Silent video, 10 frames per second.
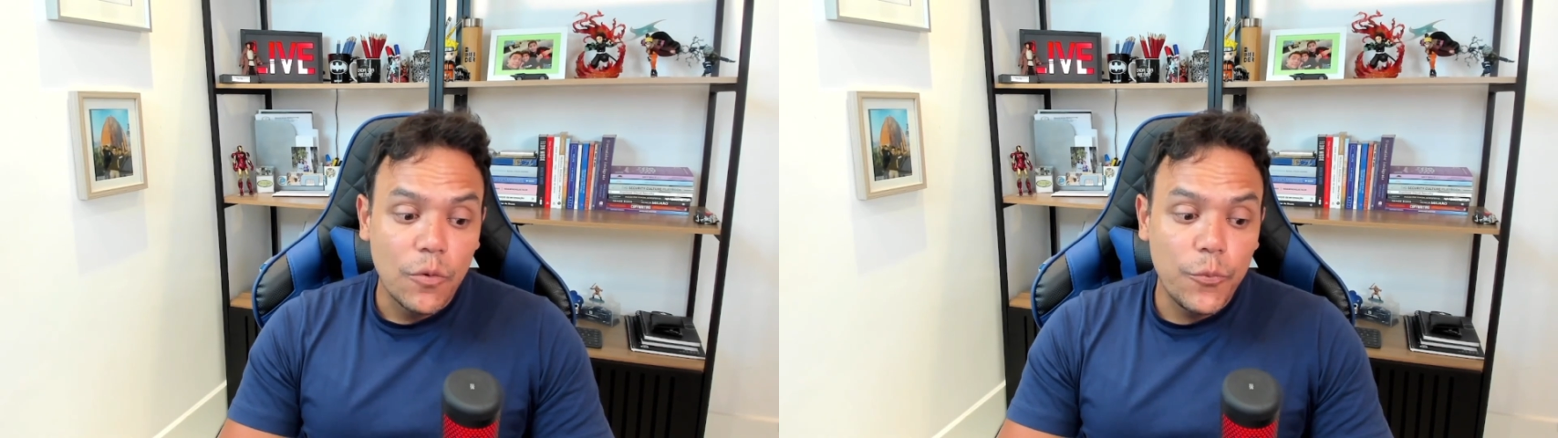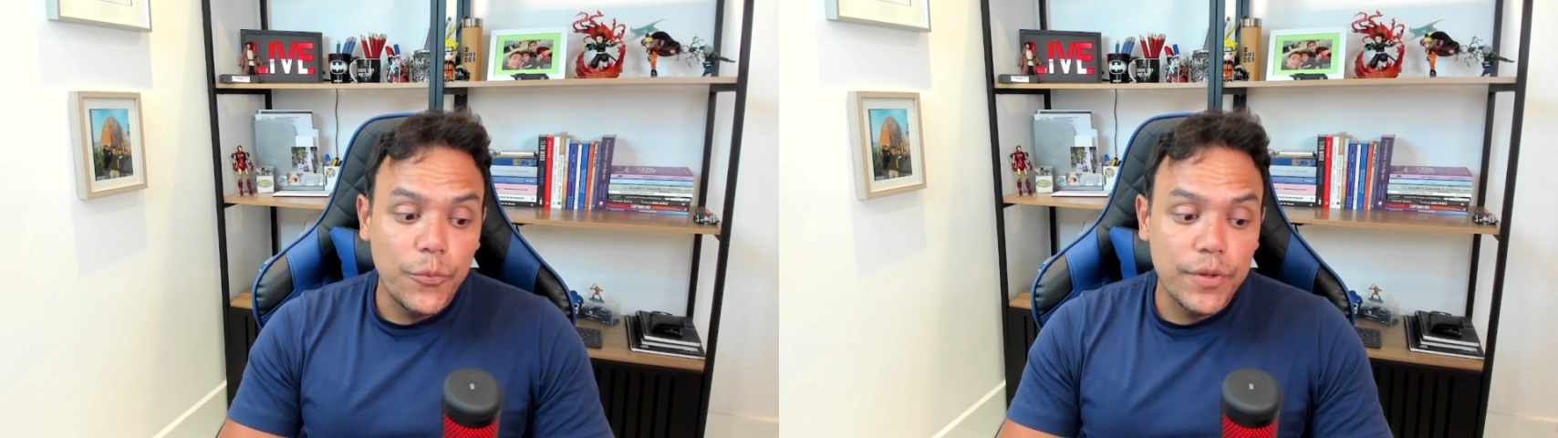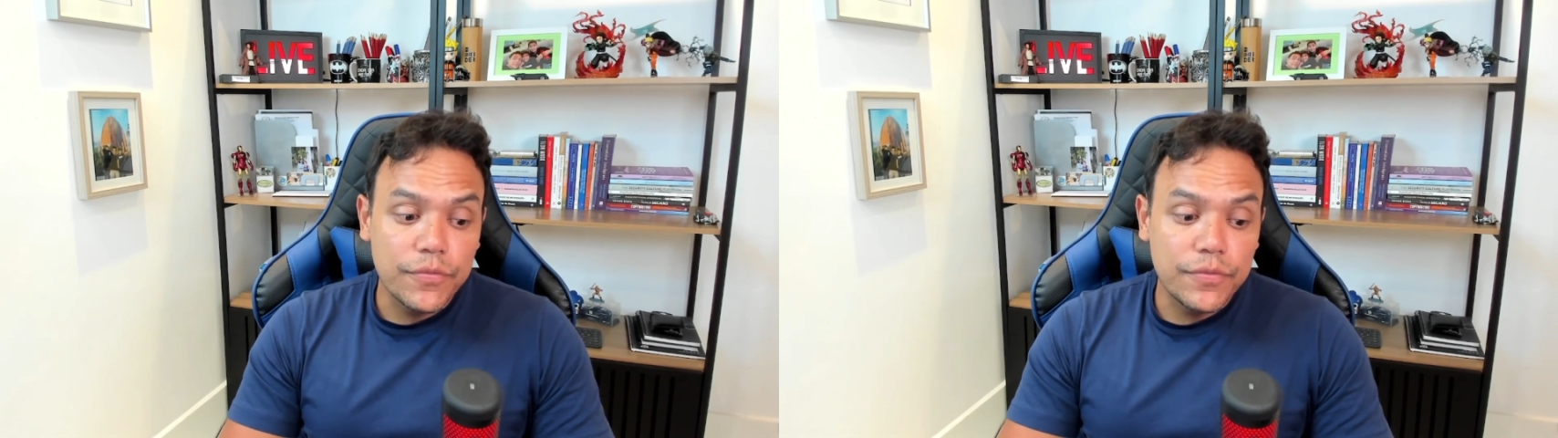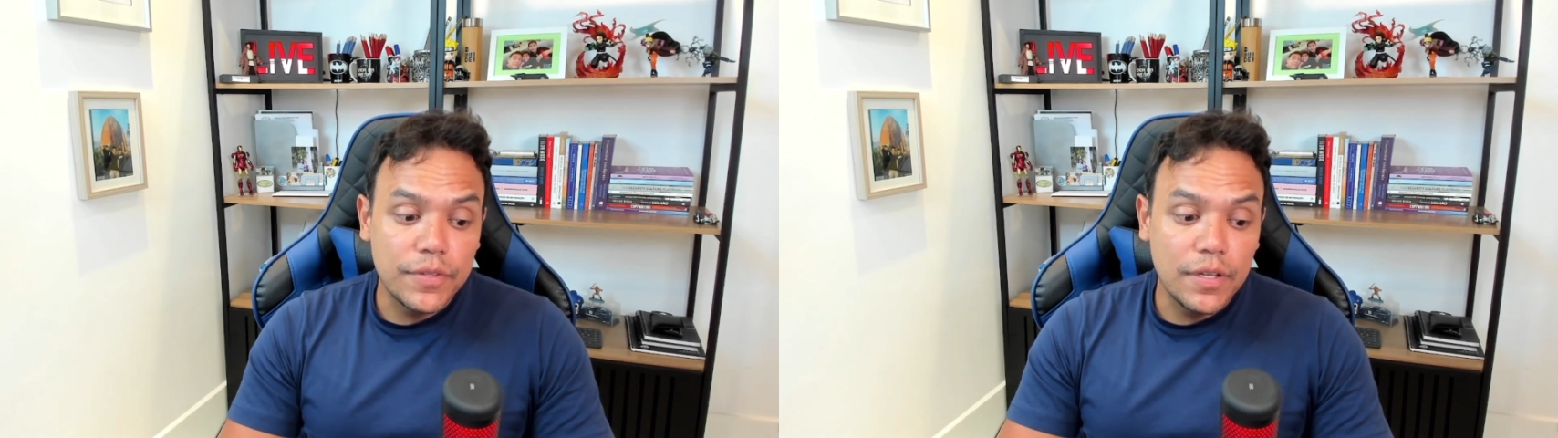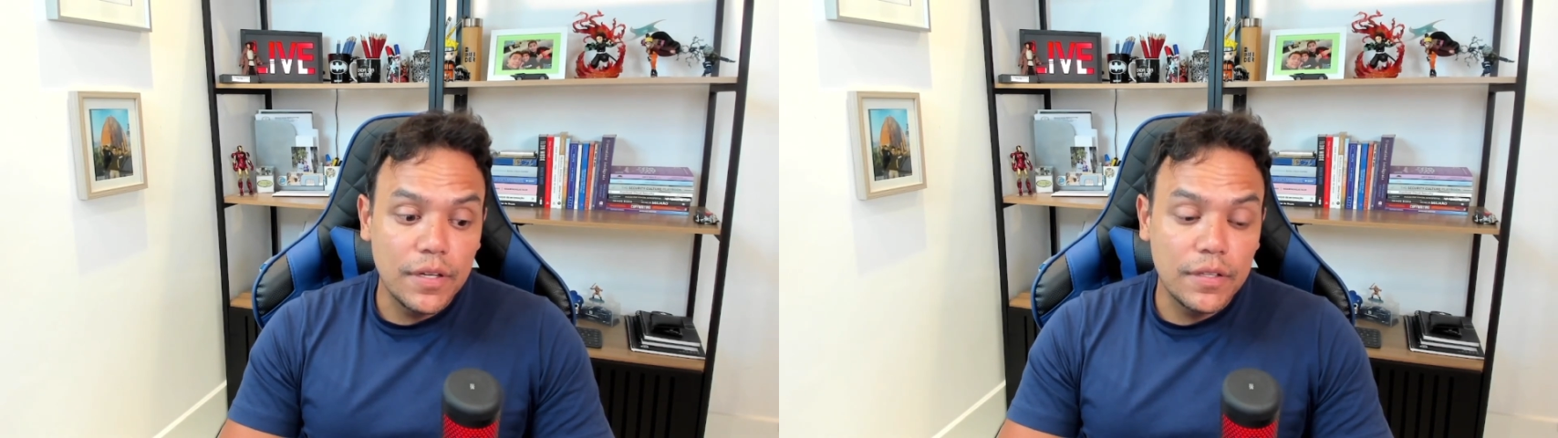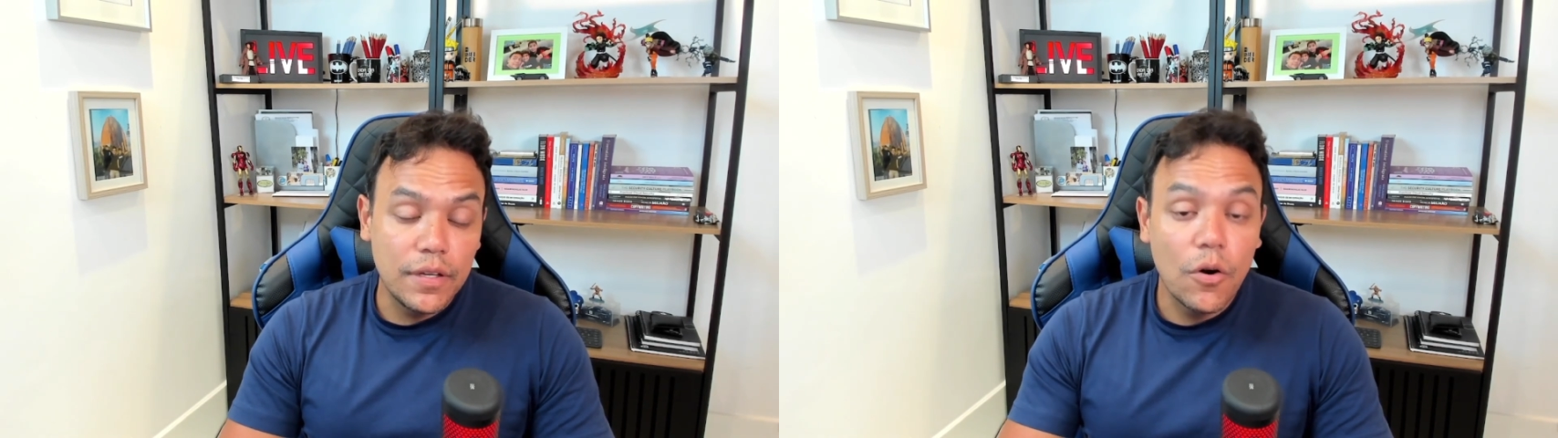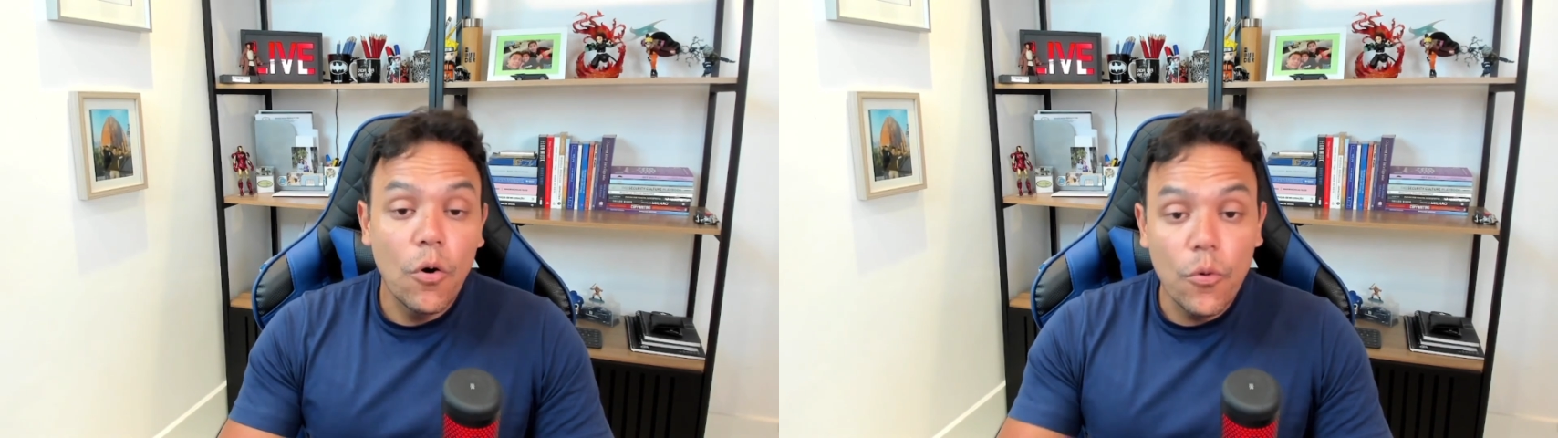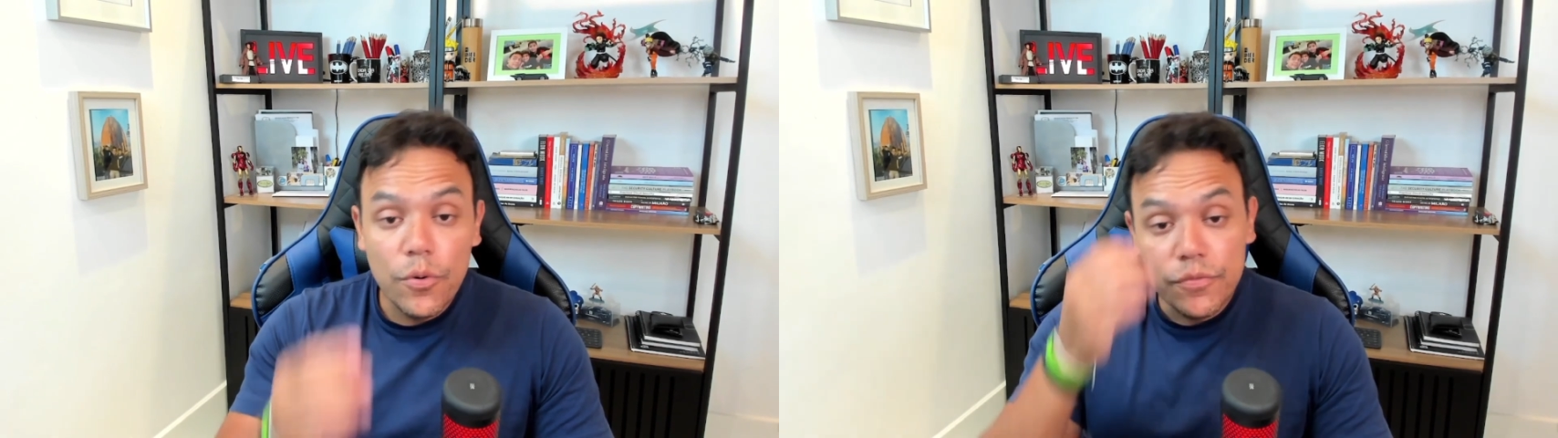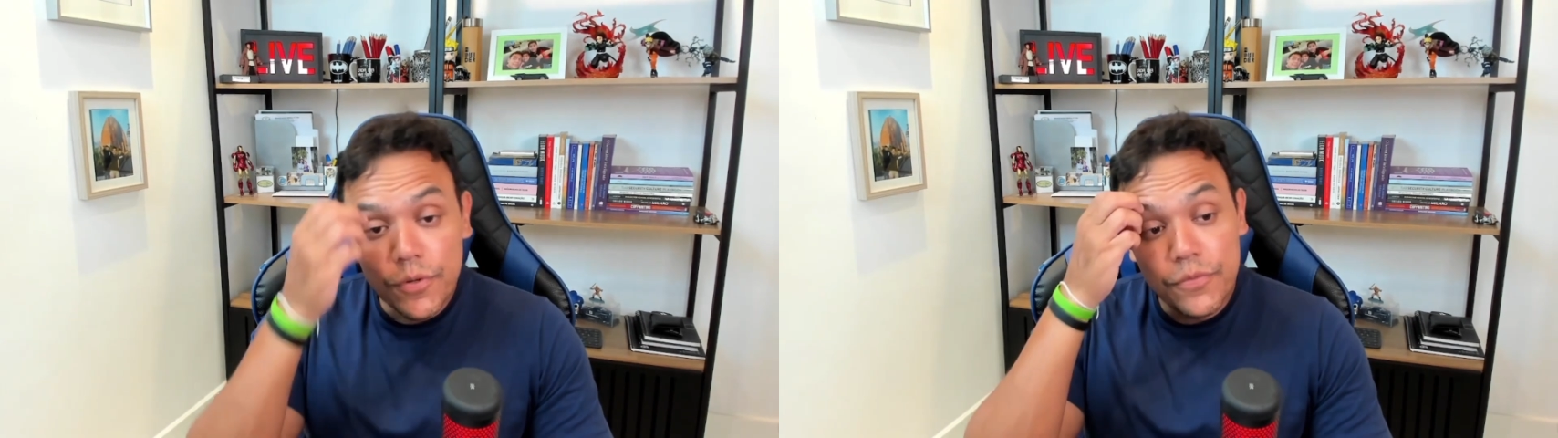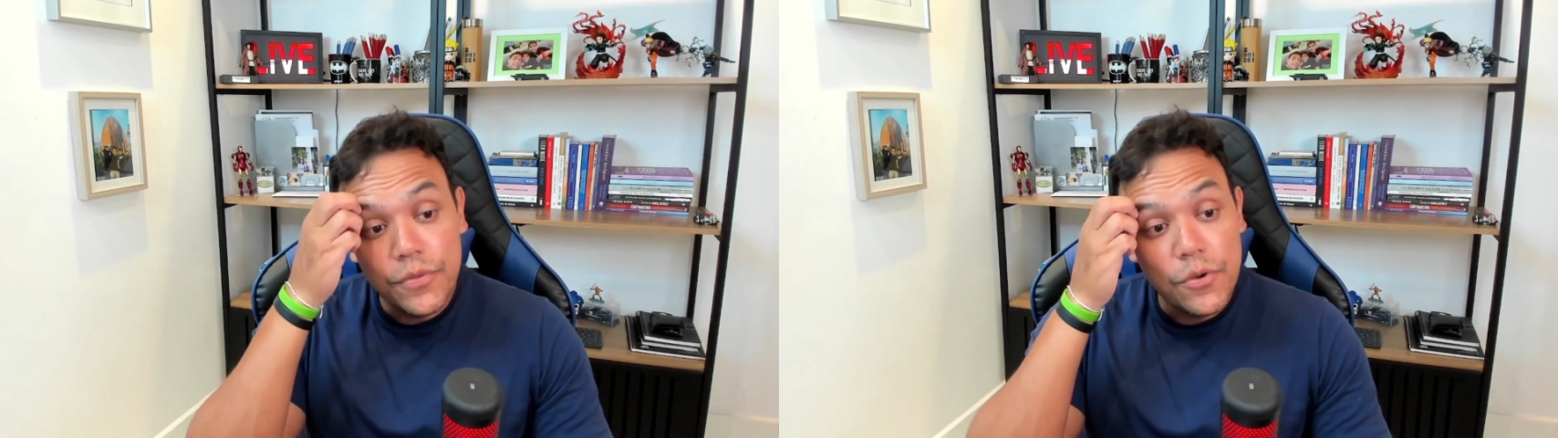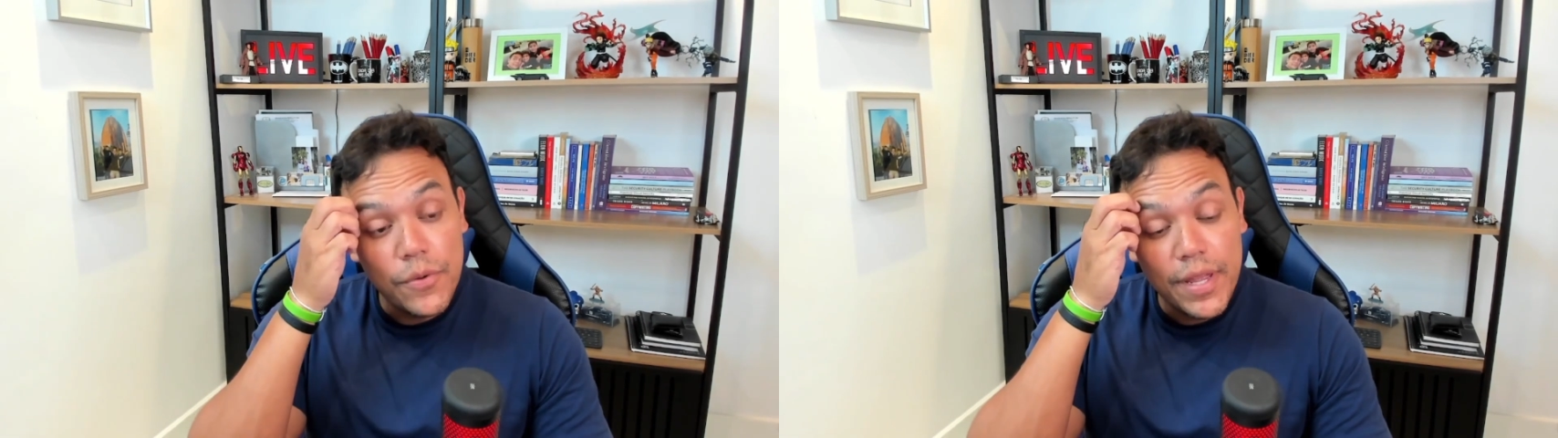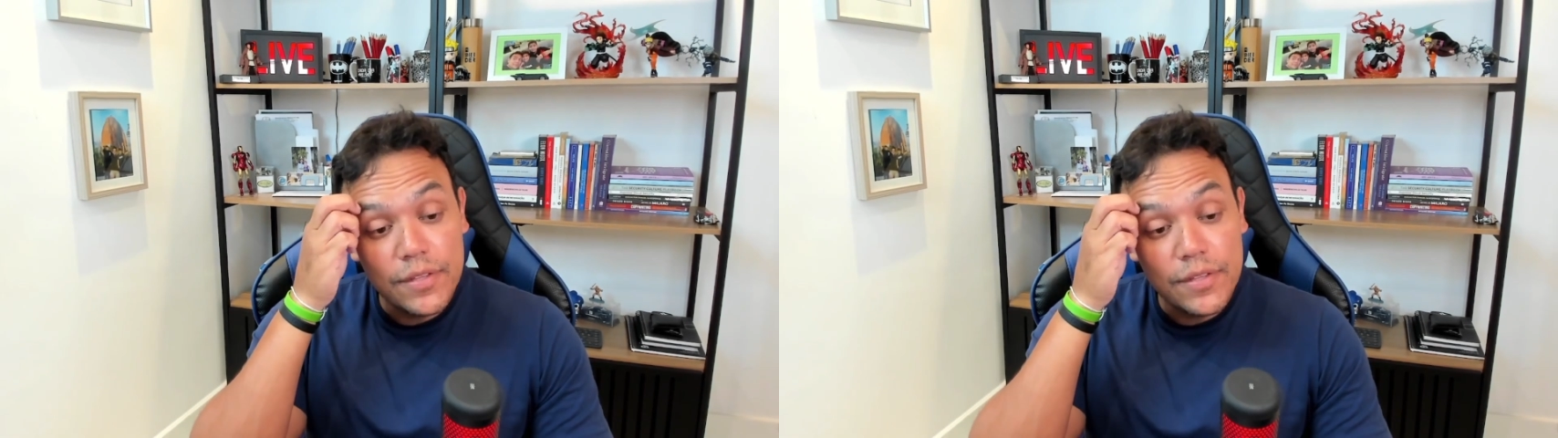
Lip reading: with the whole overview,